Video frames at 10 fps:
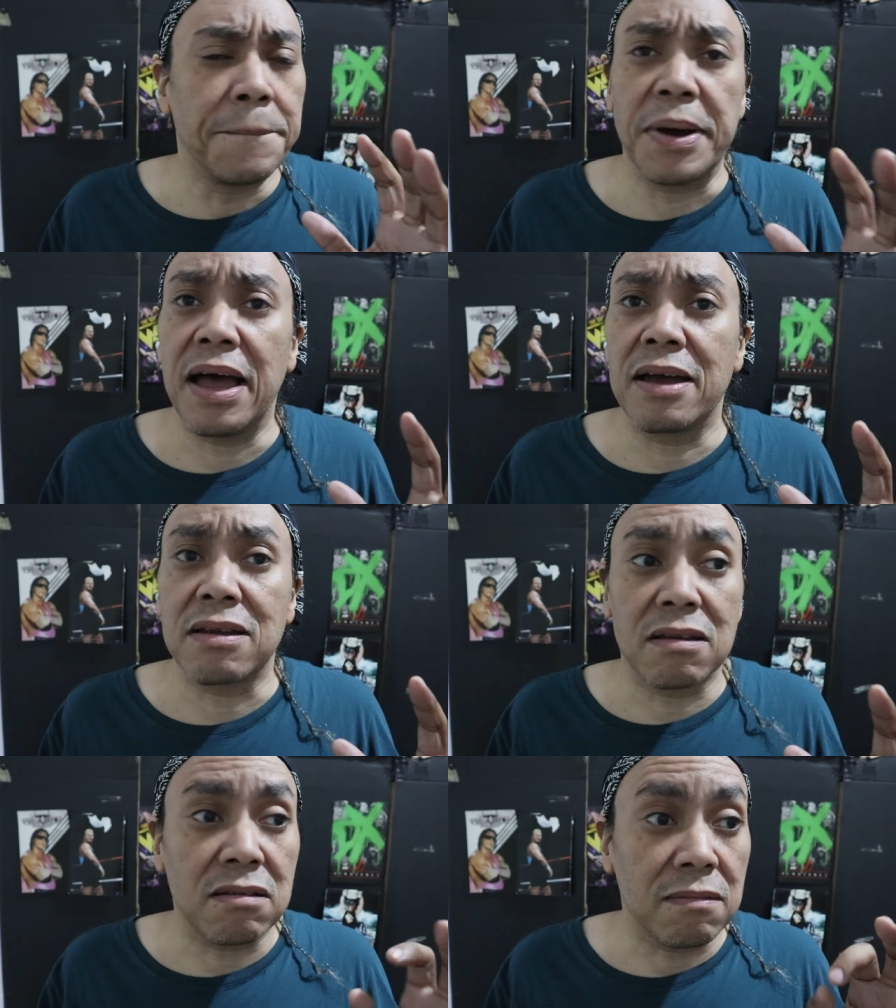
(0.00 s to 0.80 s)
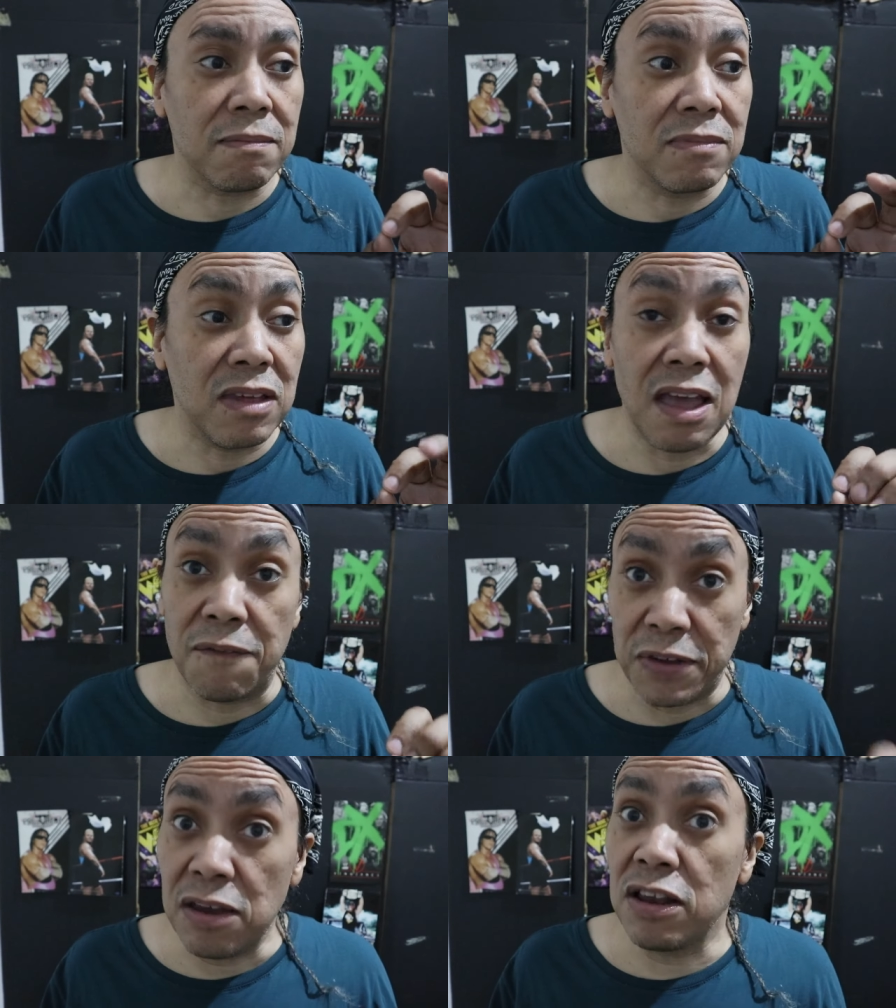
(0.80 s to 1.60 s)
But
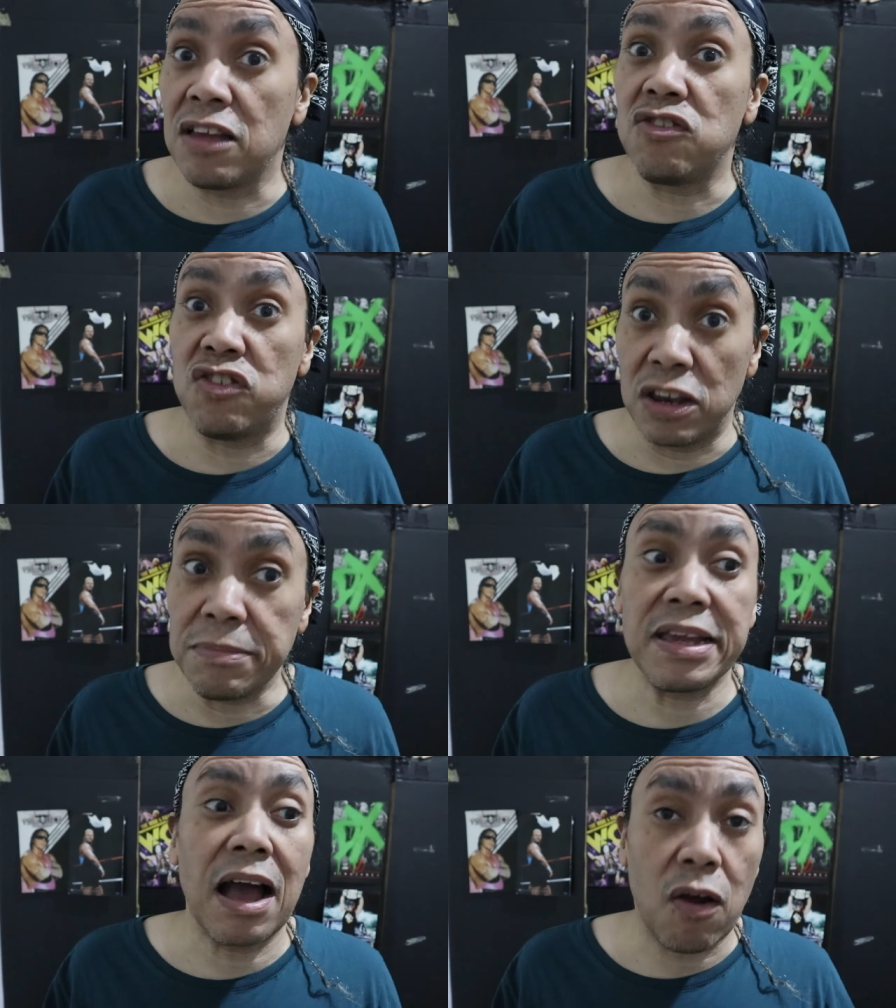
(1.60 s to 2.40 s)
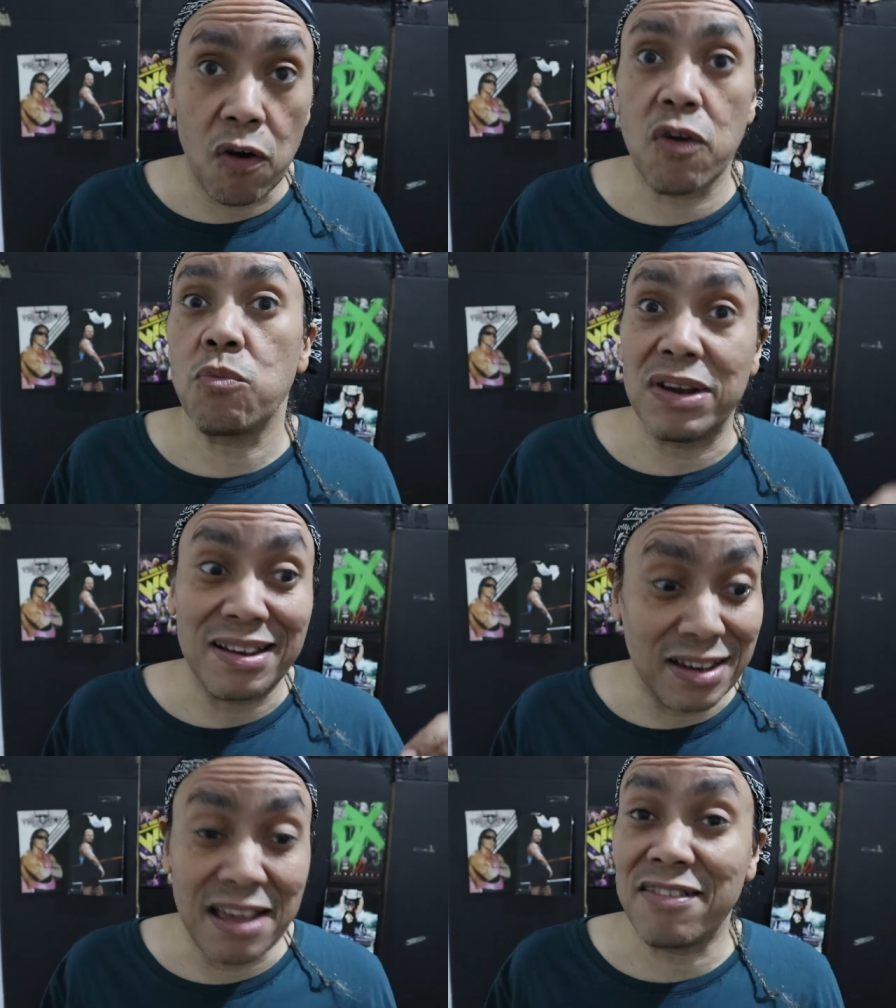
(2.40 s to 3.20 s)
if he legitimately got hurt with
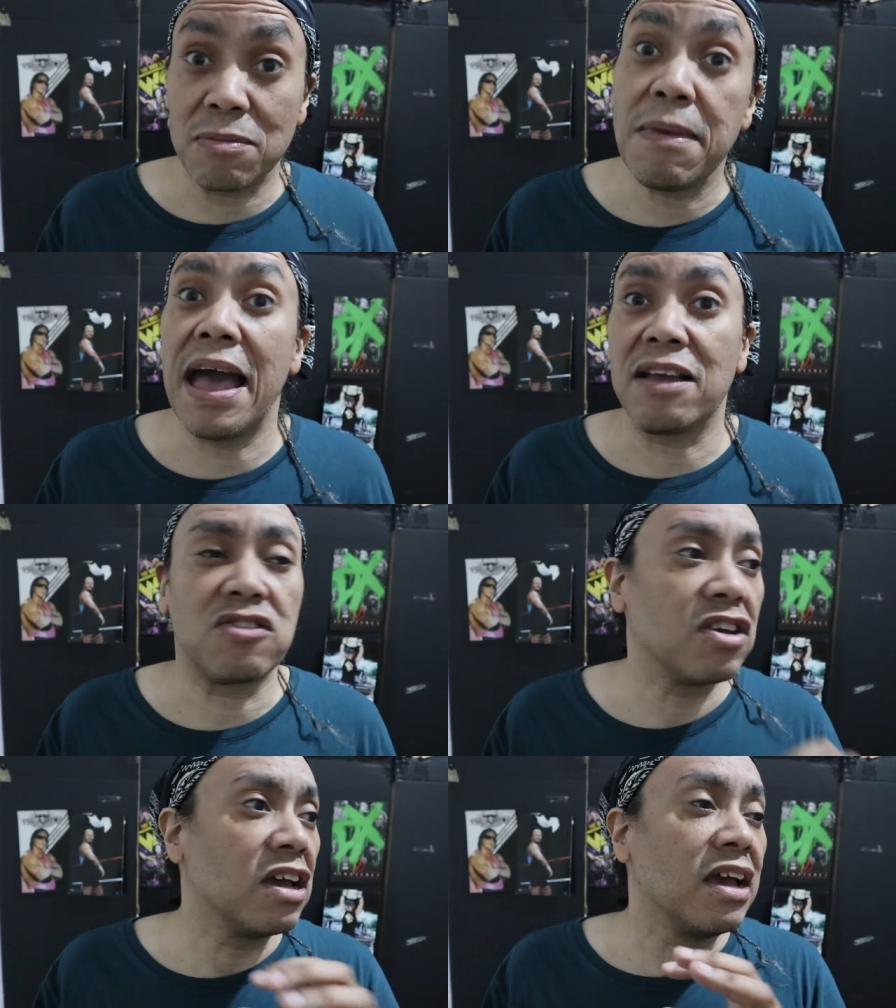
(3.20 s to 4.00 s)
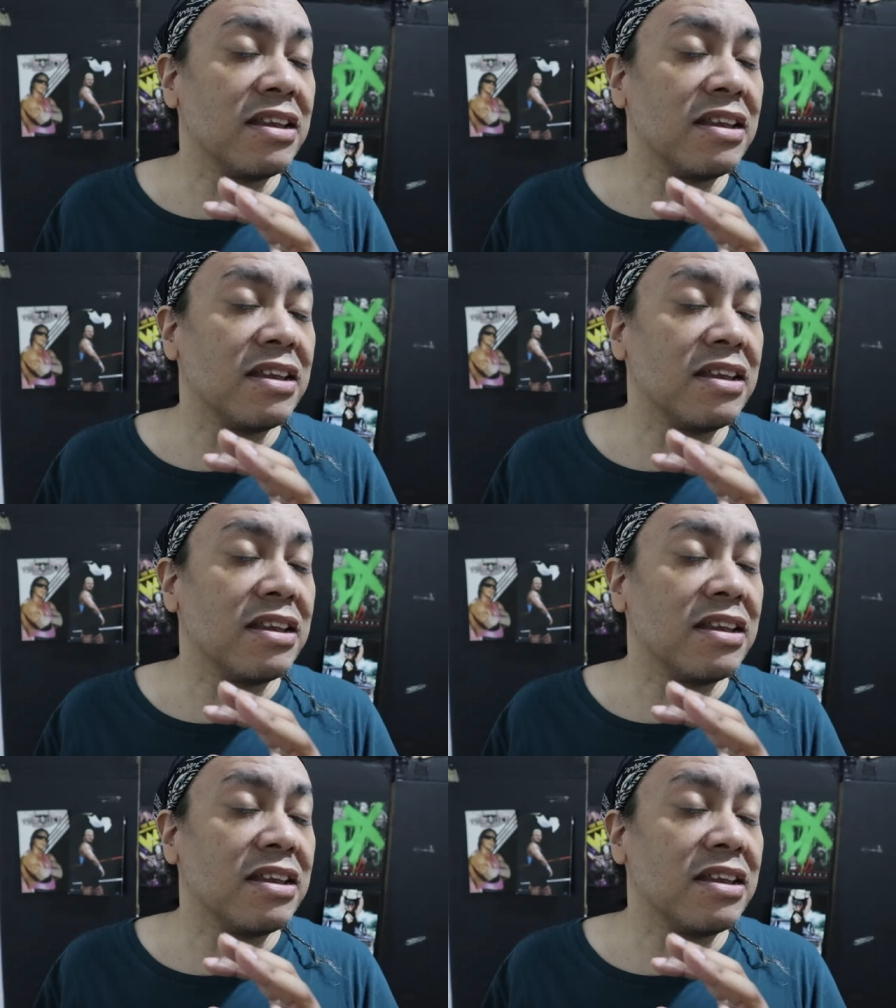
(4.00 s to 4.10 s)
this match,